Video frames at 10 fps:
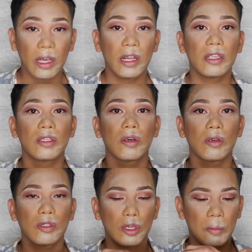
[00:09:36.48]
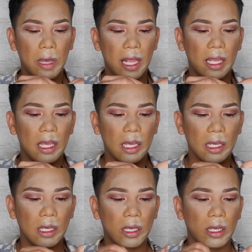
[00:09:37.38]
It is so dramatic
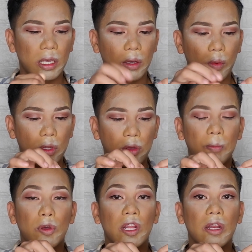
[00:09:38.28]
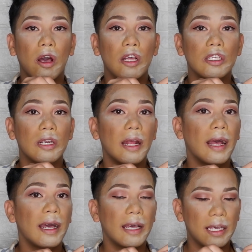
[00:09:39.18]
when you put it on your
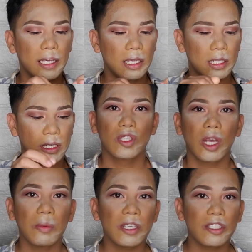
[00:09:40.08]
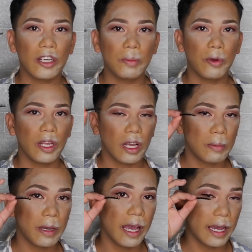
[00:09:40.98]
eyes. So I'm gonna start putting on my